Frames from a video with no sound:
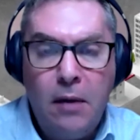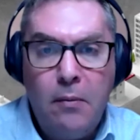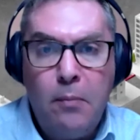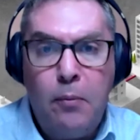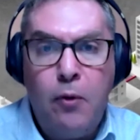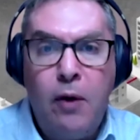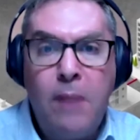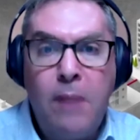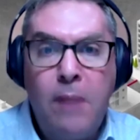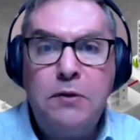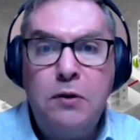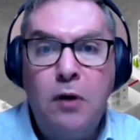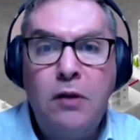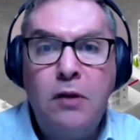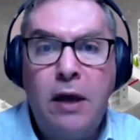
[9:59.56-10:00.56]
Perhaps
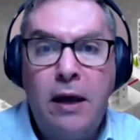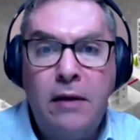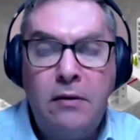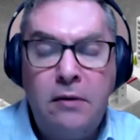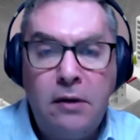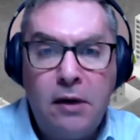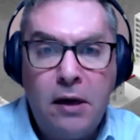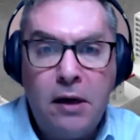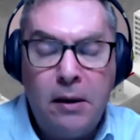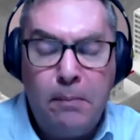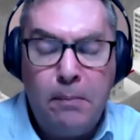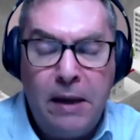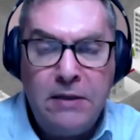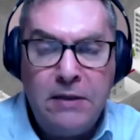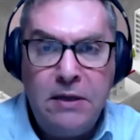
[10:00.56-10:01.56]
not at the
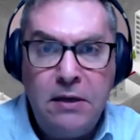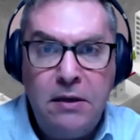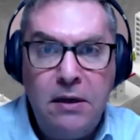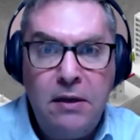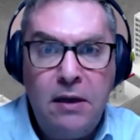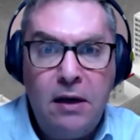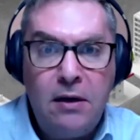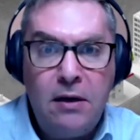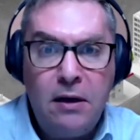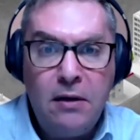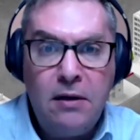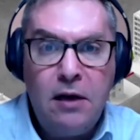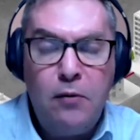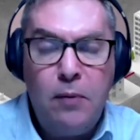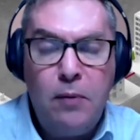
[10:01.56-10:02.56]
capacity that
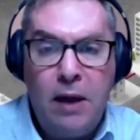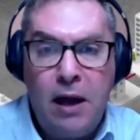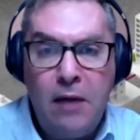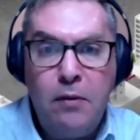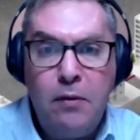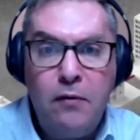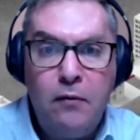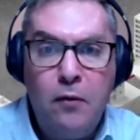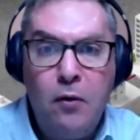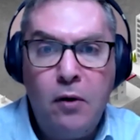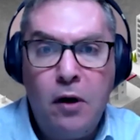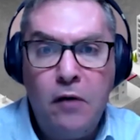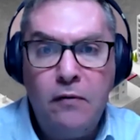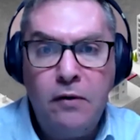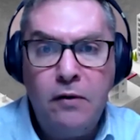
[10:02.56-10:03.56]
that we had before
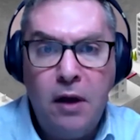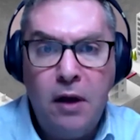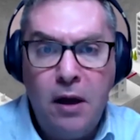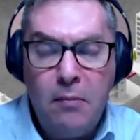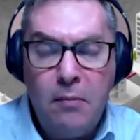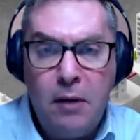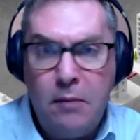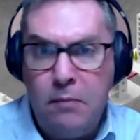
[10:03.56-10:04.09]
COVID, but